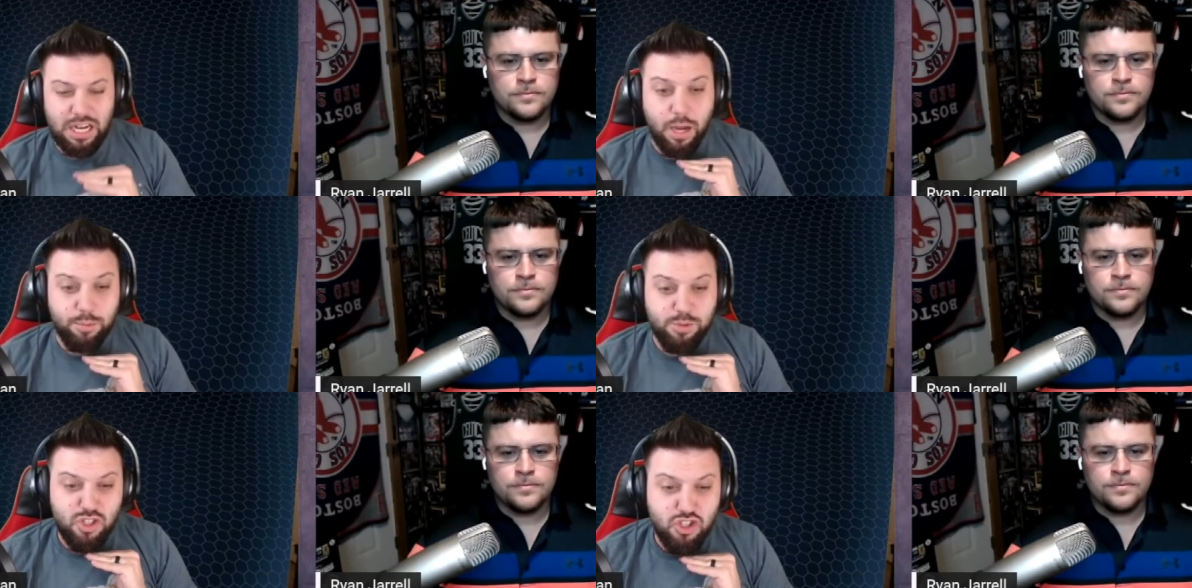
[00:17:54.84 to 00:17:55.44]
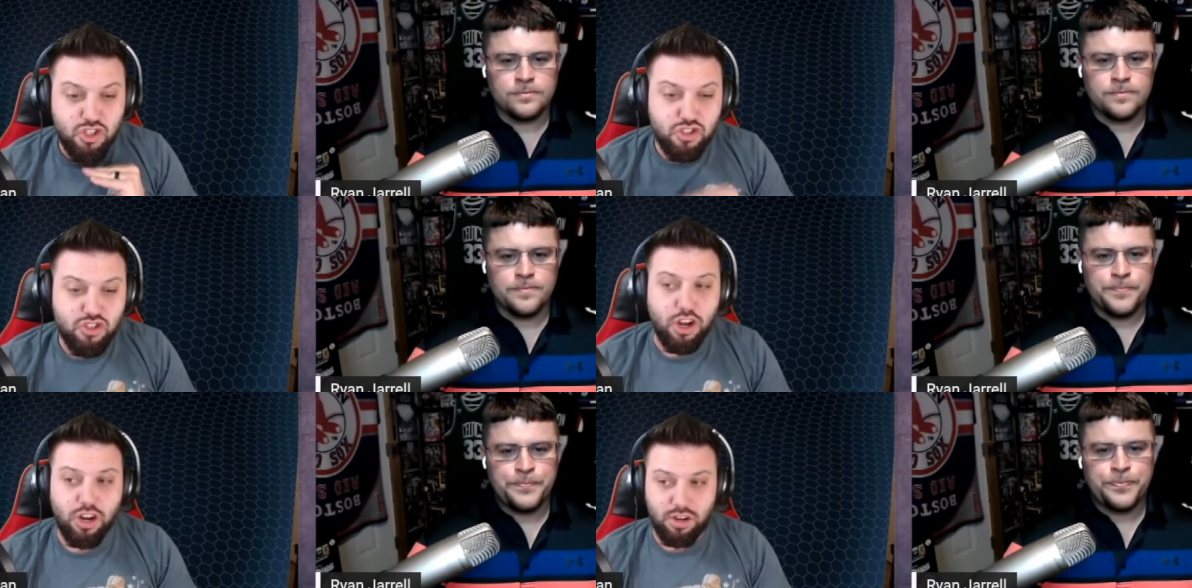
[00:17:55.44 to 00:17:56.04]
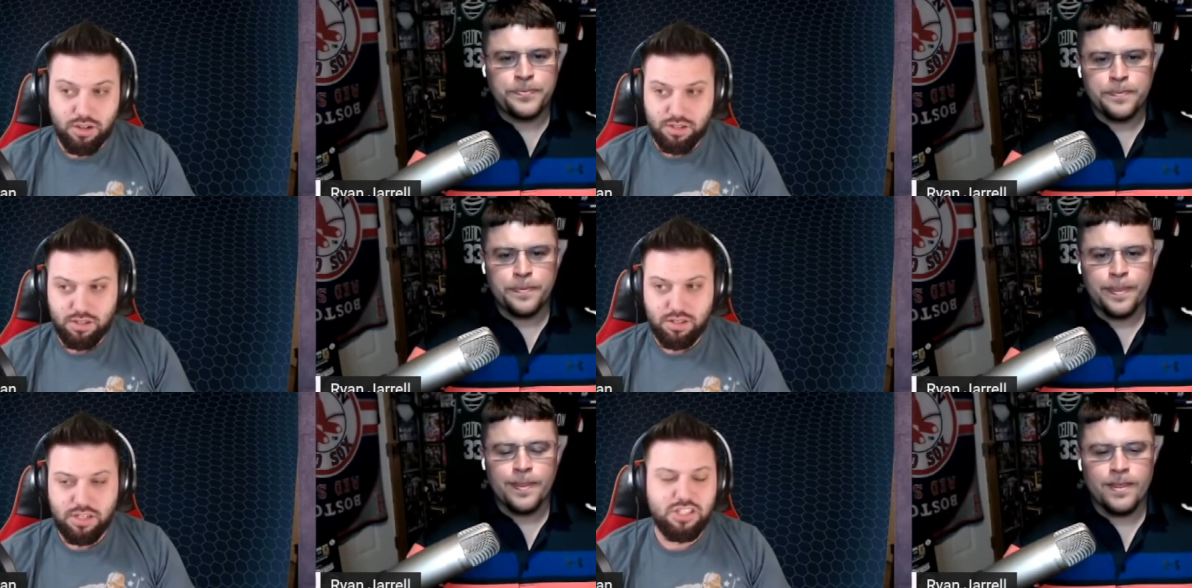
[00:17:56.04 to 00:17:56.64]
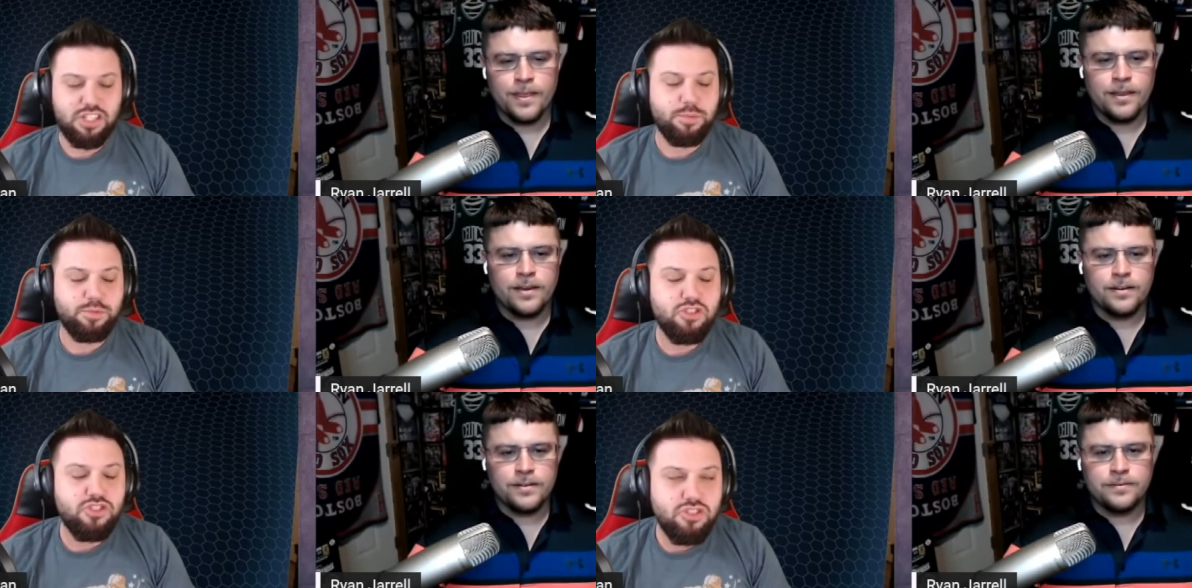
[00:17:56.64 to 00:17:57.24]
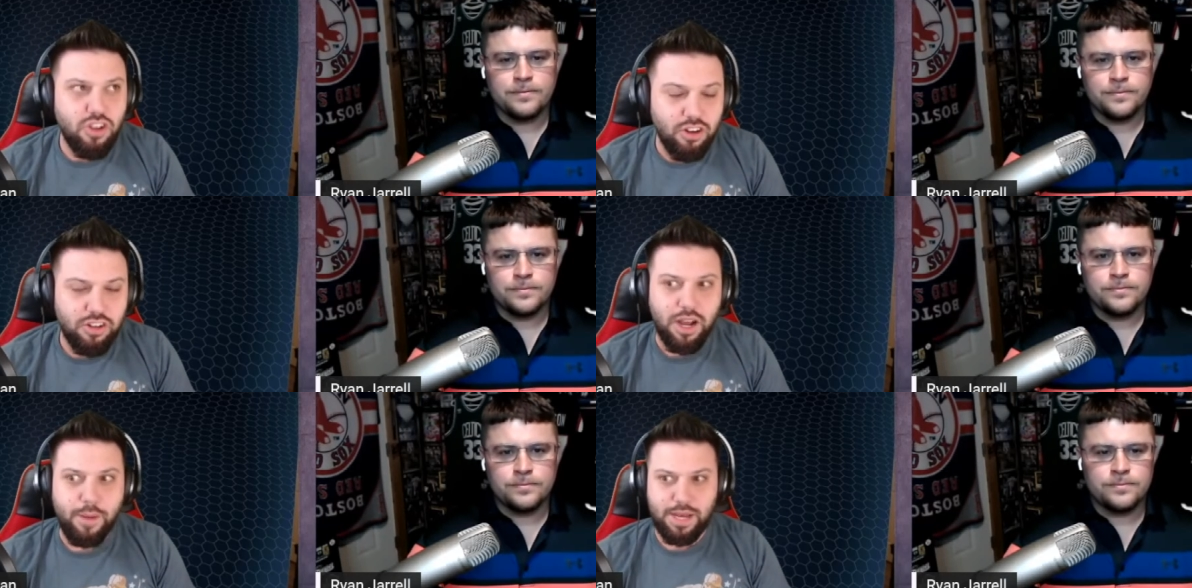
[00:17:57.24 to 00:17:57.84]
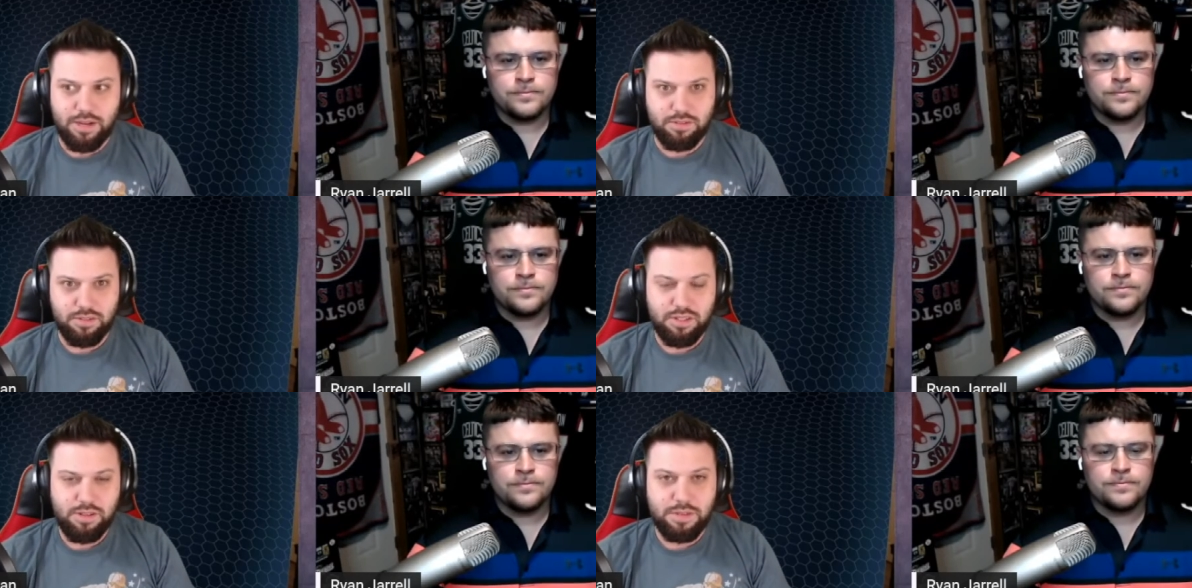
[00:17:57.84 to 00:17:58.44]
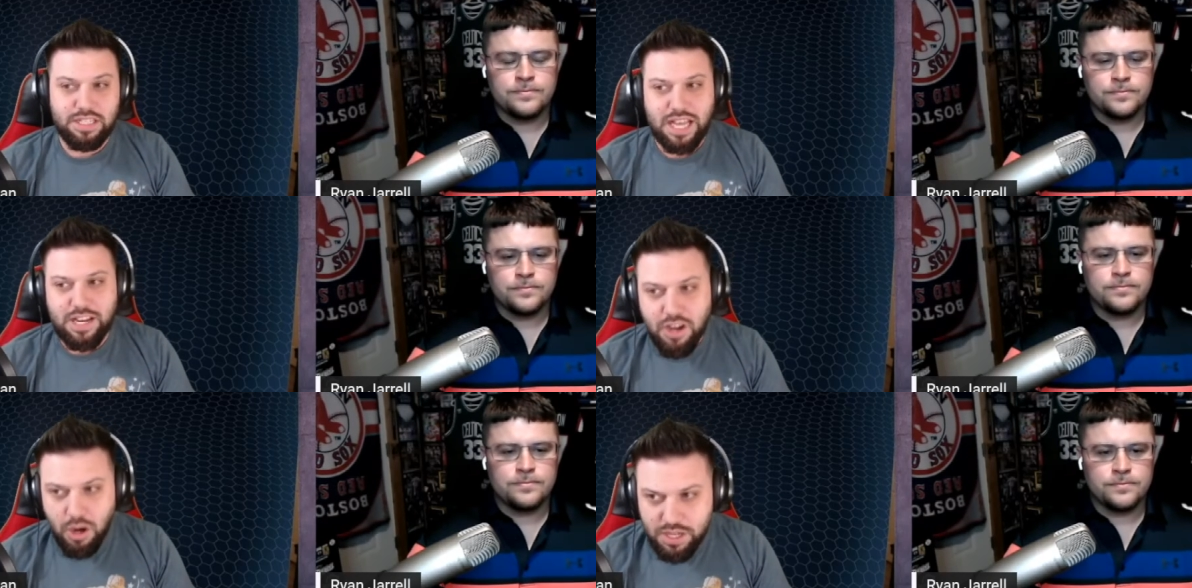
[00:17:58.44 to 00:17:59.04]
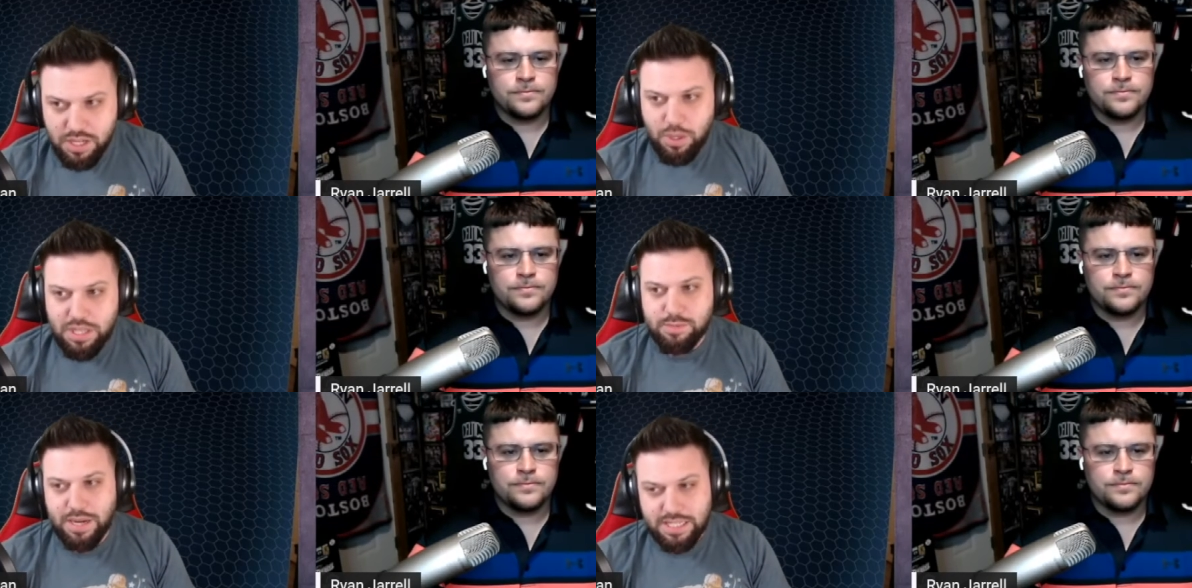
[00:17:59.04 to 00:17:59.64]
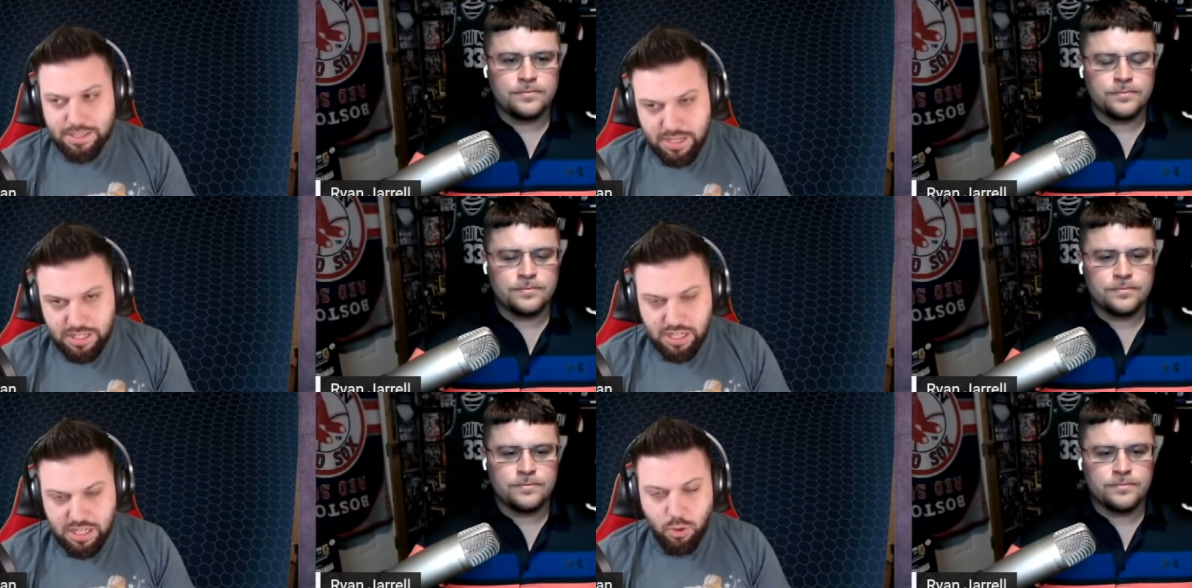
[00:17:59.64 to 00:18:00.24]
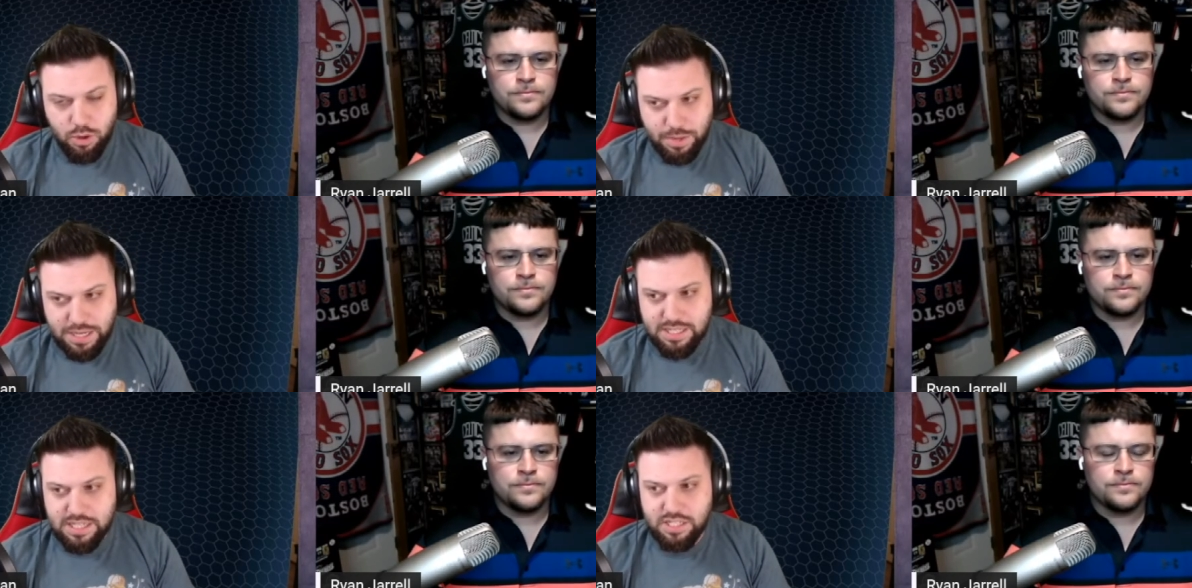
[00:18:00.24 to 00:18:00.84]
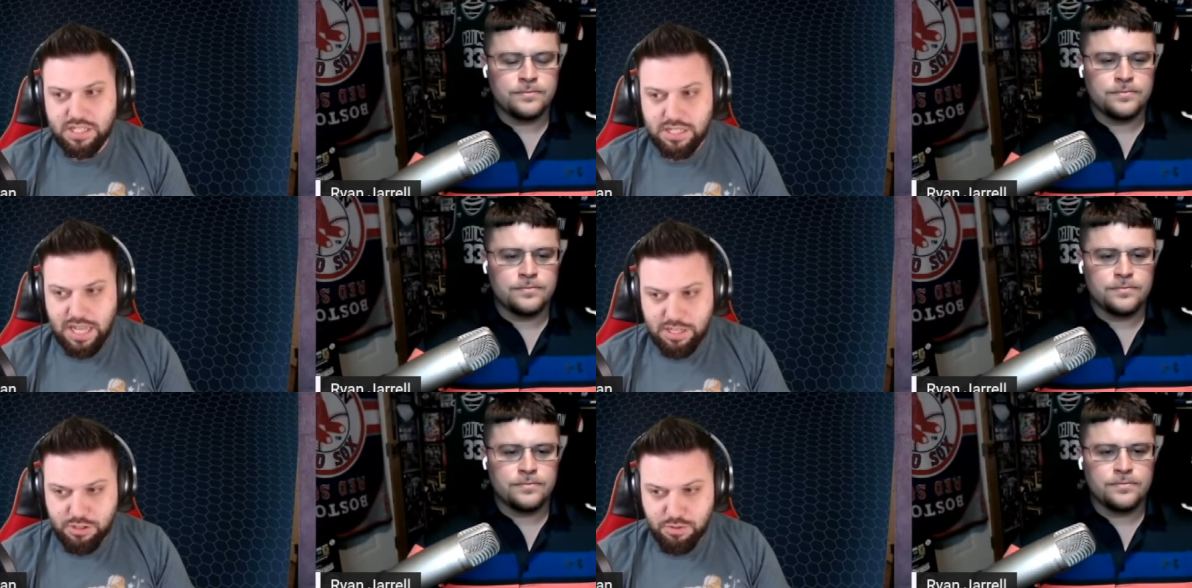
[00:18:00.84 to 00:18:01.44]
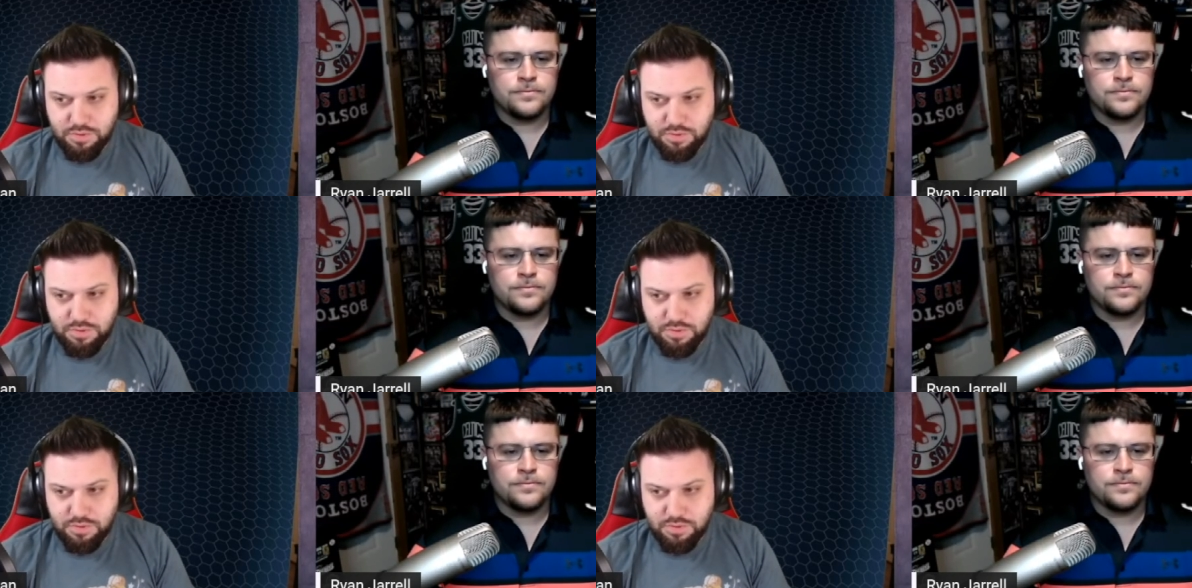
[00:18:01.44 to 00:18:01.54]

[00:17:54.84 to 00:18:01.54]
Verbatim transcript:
Speaker 1: absurd. It's an absurd amount because I know he wins by submission. He won by decision in his last two